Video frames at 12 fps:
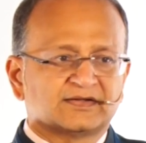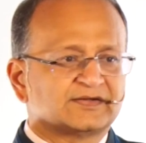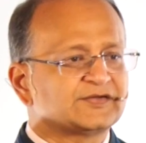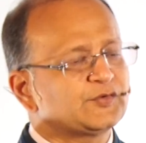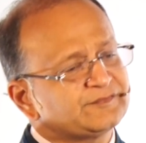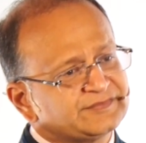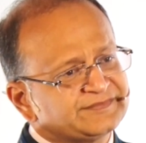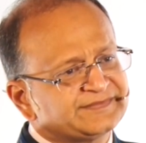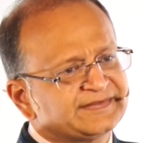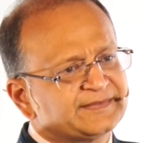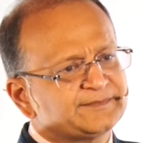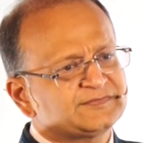You have the
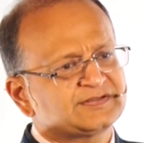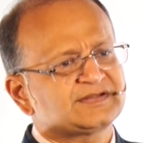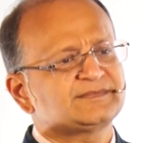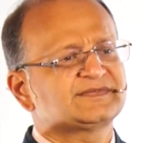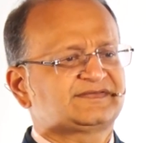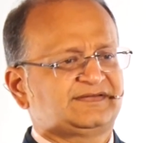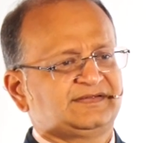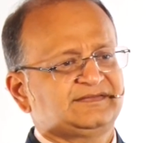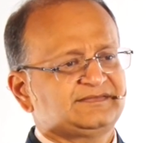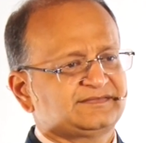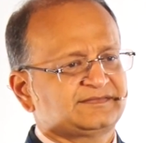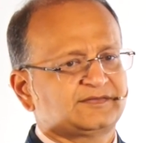same 3
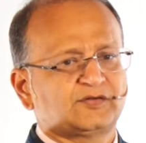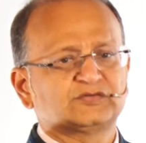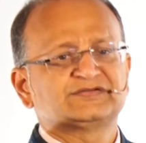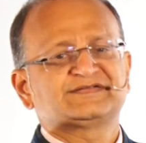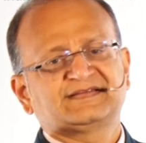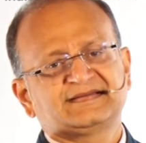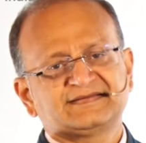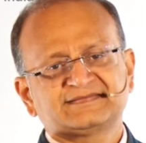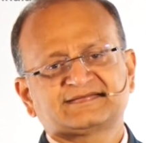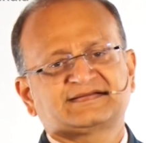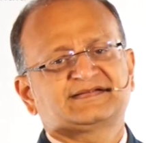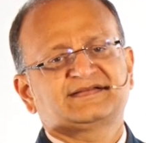mistakes on the selling
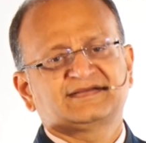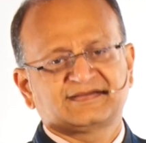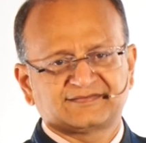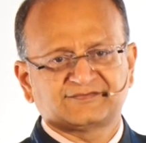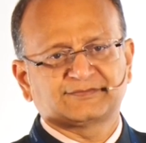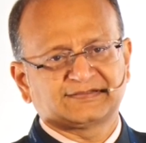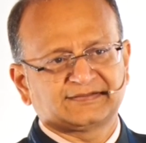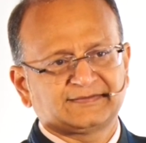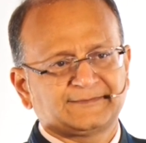side as well.